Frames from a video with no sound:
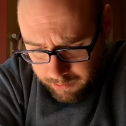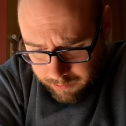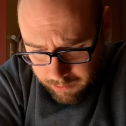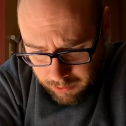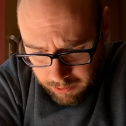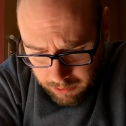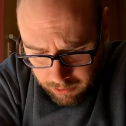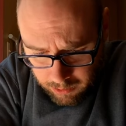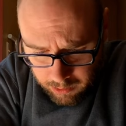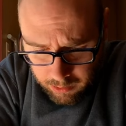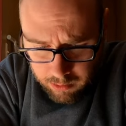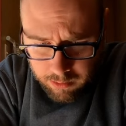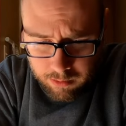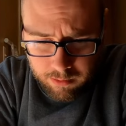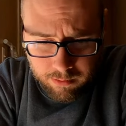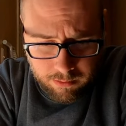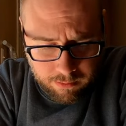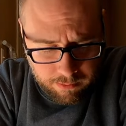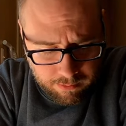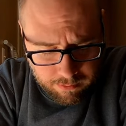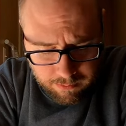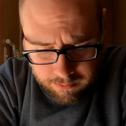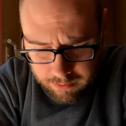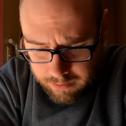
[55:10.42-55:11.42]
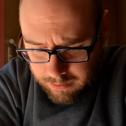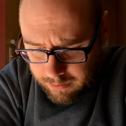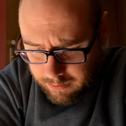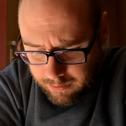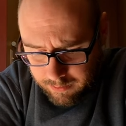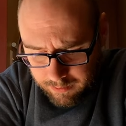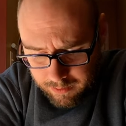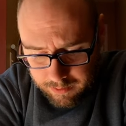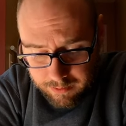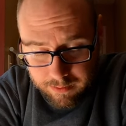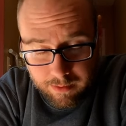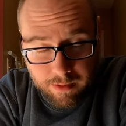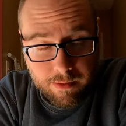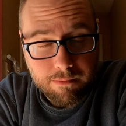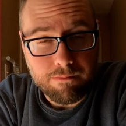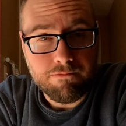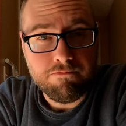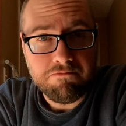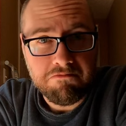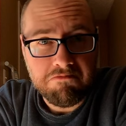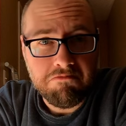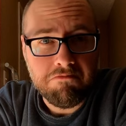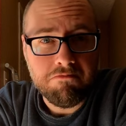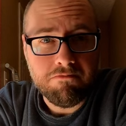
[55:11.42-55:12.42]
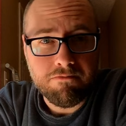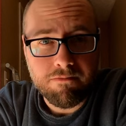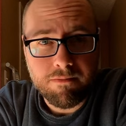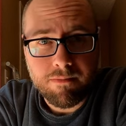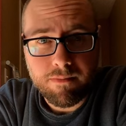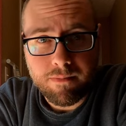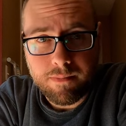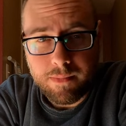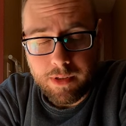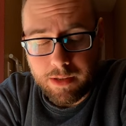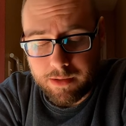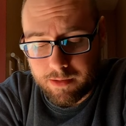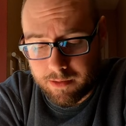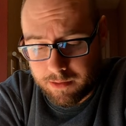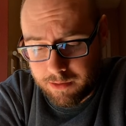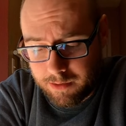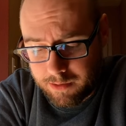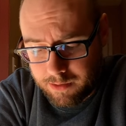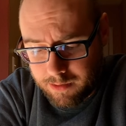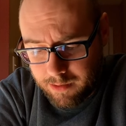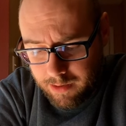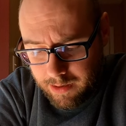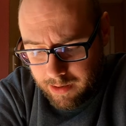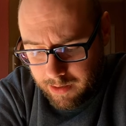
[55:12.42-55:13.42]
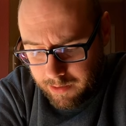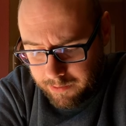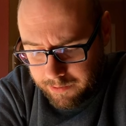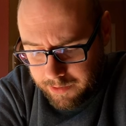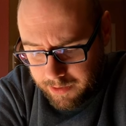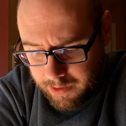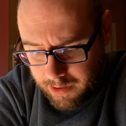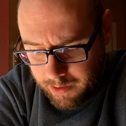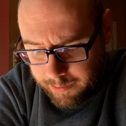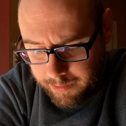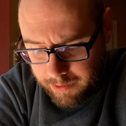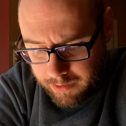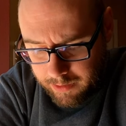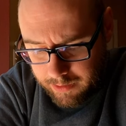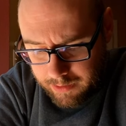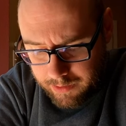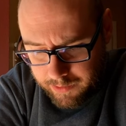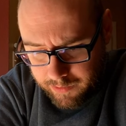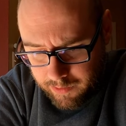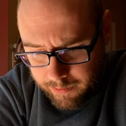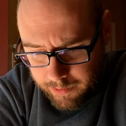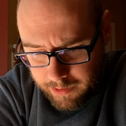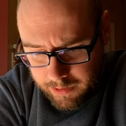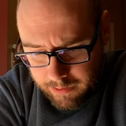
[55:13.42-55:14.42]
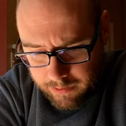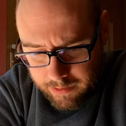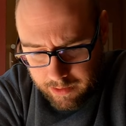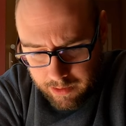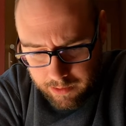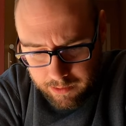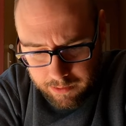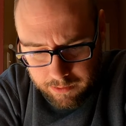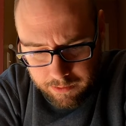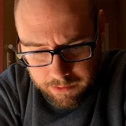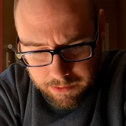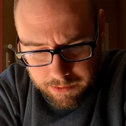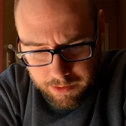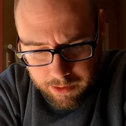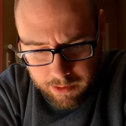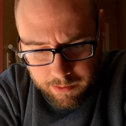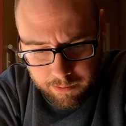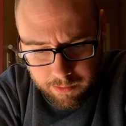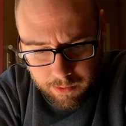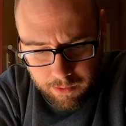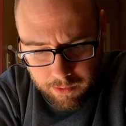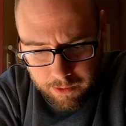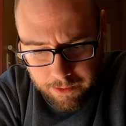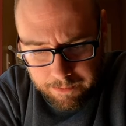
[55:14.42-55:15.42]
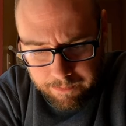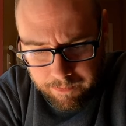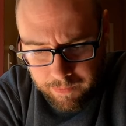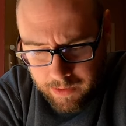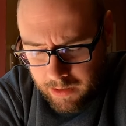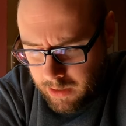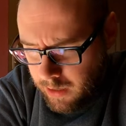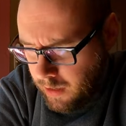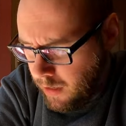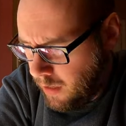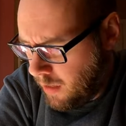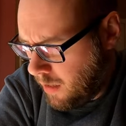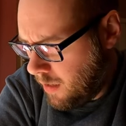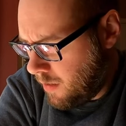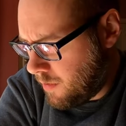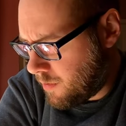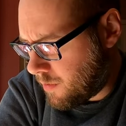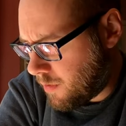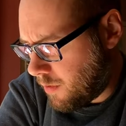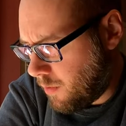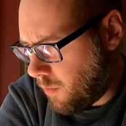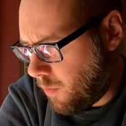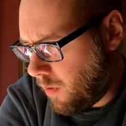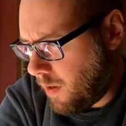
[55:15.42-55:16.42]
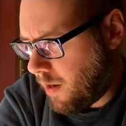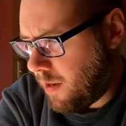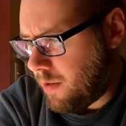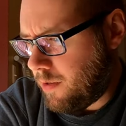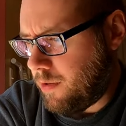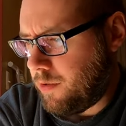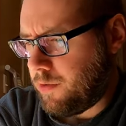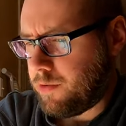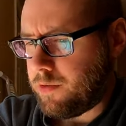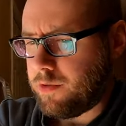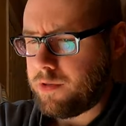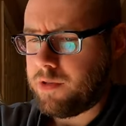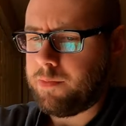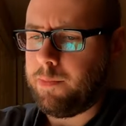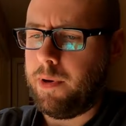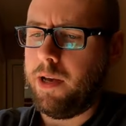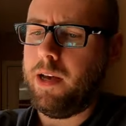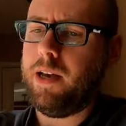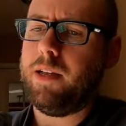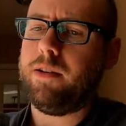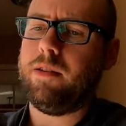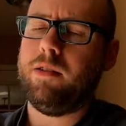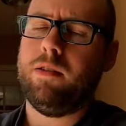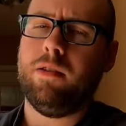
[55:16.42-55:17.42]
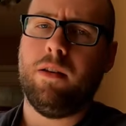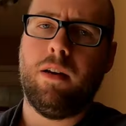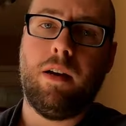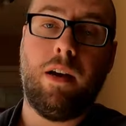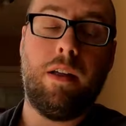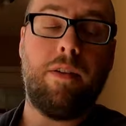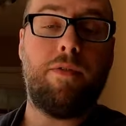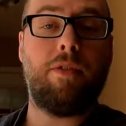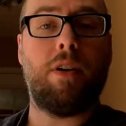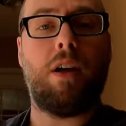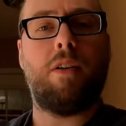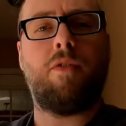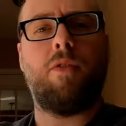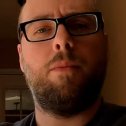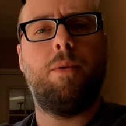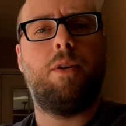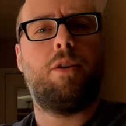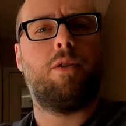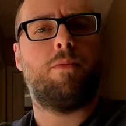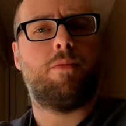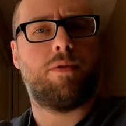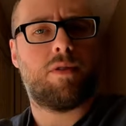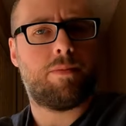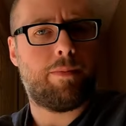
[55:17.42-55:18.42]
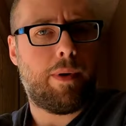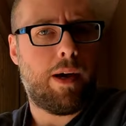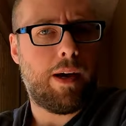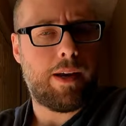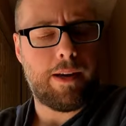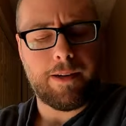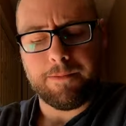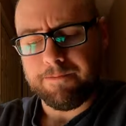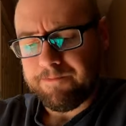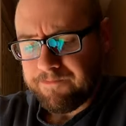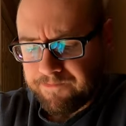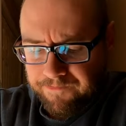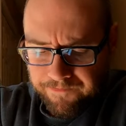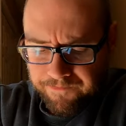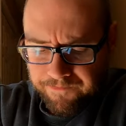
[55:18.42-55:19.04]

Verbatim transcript: Overall, uh, like I said, it's a good cyanotype, at least from a technical standpoint. So what I use to spot, uh, if you're not familiar with spotting,